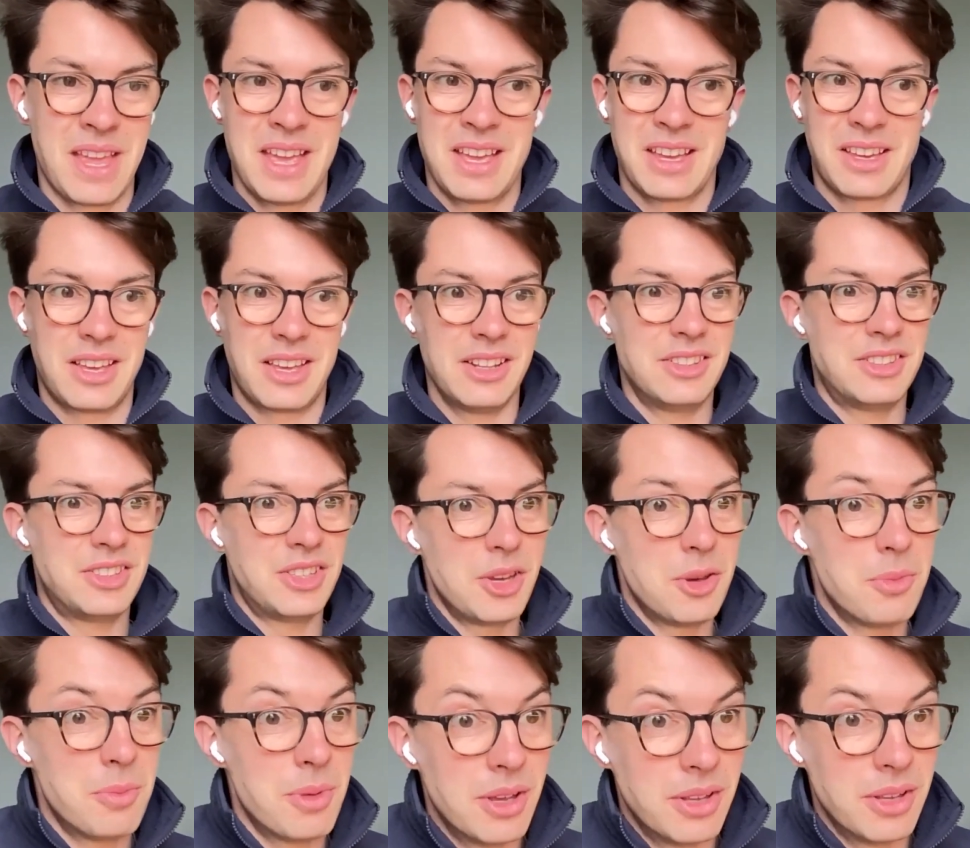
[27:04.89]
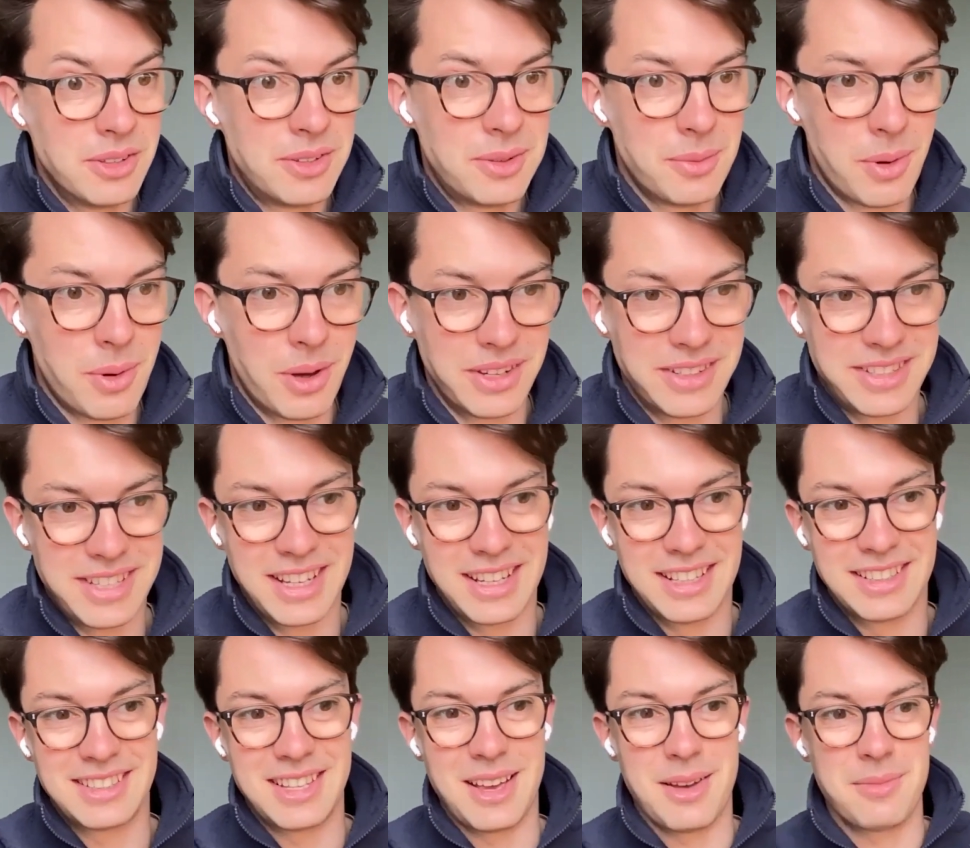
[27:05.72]
consumers wanting
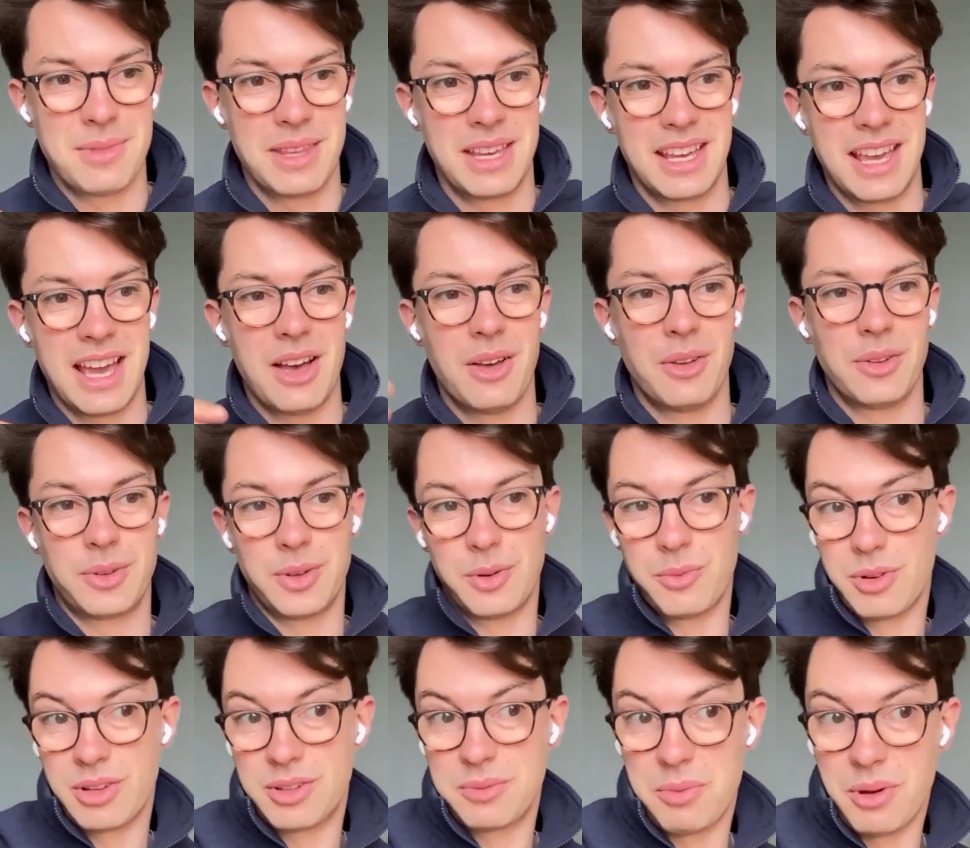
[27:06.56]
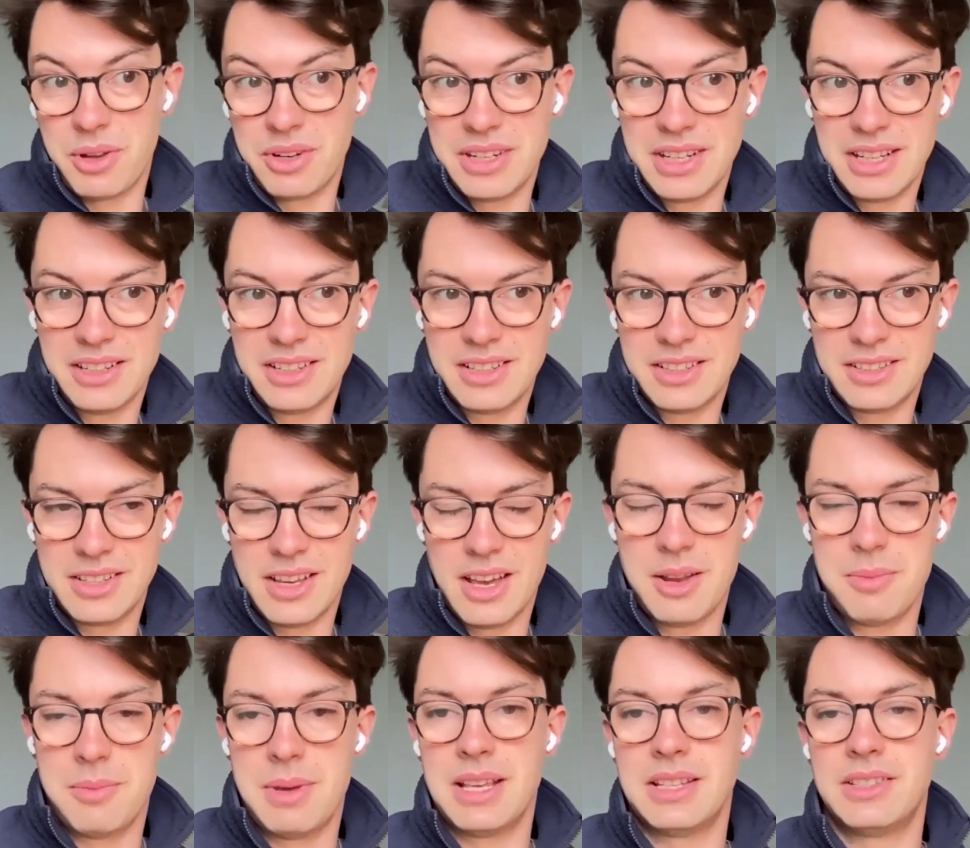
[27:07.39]
something else and responding to
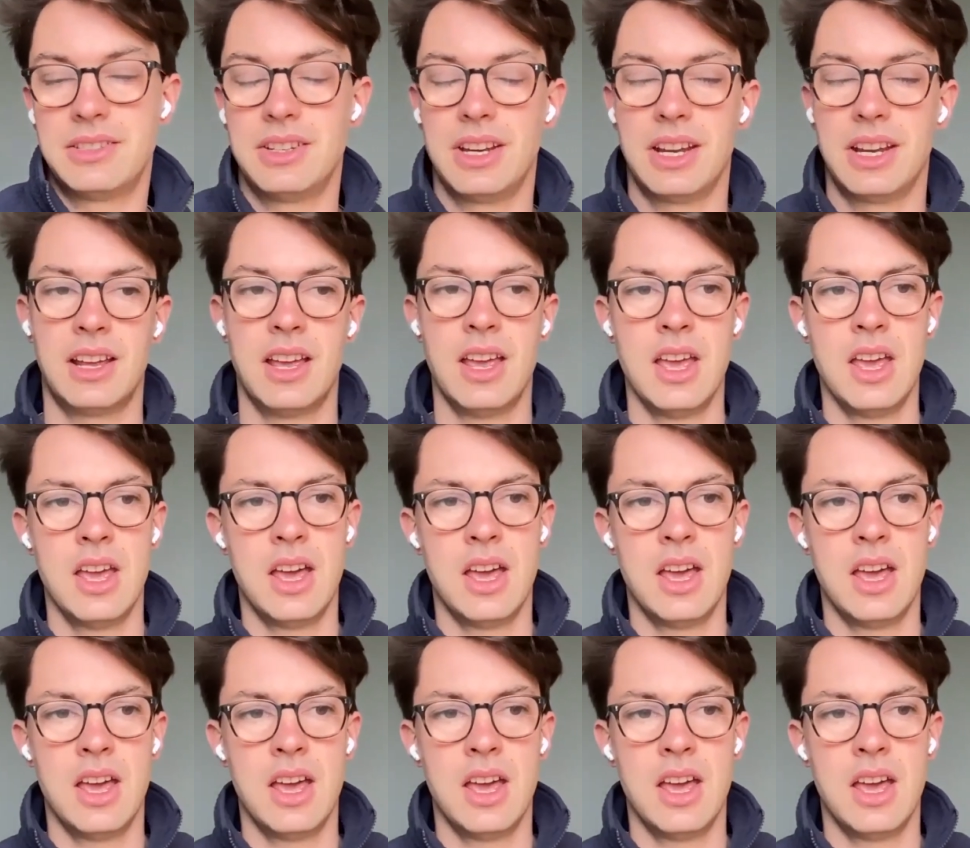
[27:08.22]
certain messaging,